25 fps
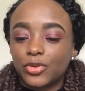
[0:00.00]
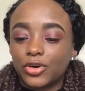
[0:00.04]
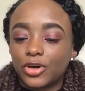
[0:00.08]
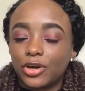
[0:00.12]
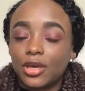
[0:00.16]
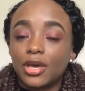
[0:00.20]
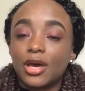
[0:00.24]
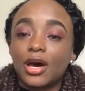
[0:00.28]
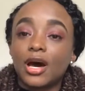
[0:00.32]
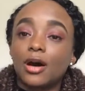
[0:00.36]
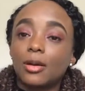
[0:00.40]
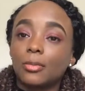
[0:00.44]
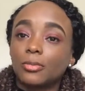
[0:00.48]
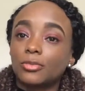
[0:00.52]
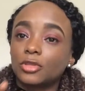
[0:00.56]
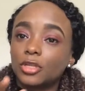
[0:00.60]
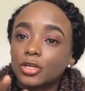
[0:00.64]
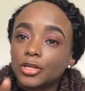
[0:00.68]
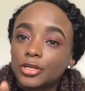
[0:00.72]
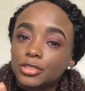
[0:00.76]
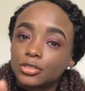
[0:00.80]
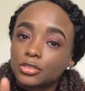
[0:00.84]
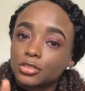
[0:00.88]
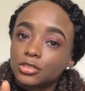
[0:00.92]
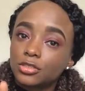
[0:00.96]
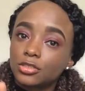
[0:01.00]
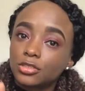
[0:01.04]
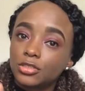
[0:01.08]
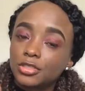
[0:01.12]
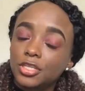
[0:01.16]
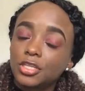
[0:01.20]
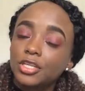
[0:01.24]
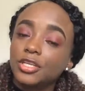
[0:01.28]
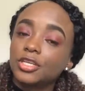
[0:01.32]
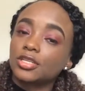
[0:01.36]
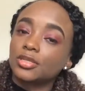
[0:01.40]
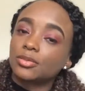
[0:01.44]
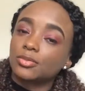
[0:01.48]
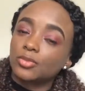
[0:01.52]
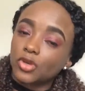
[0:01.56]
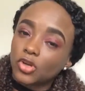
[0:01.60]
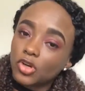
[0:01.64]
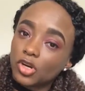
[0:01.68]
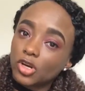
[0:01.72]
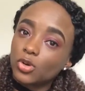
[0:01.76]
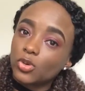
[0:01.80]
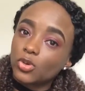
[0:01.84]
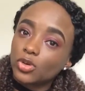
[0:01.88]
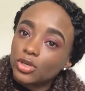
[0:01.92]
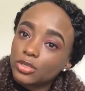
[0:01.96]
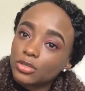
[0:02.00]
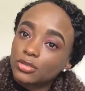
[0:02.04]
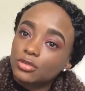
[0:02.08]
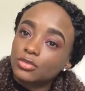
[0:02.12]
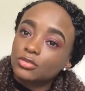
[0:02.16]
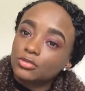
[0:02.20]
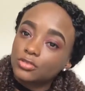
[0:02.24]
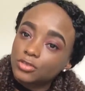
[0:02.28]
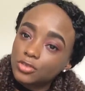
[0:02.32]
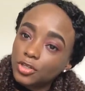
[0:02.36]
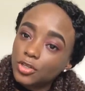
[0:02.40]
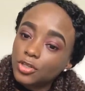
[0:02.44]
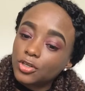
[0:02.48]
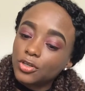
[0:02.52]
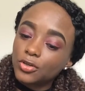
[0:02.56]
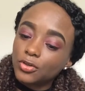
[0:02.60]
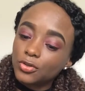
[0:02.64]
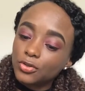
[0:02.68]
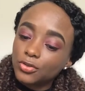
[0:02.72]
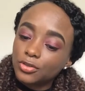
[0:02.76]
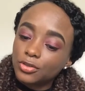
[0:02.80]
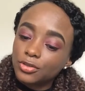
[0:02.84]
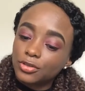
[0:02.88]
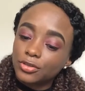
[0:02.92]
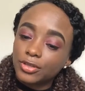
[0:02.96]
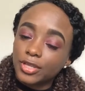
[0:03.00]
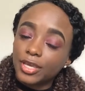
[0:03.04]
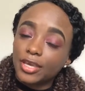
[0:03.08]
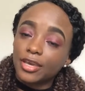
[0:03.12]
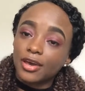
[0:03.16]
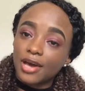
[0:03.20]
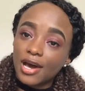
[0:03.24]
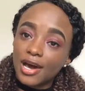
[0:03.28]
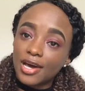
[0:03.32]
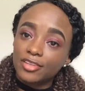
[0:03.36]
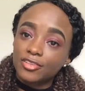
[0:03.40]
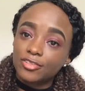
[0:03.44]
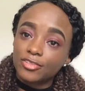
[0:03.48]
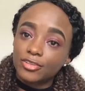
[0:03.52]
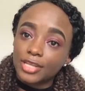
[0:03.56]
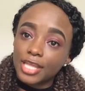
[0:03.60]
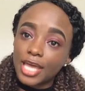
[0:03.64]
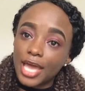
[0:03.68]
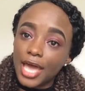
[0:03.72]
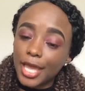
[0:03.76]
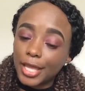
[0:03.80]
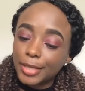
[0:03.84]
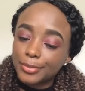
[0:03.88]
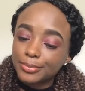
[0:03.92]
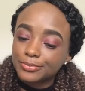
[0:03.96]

but I'm learning and I'm growing, so thank God for that.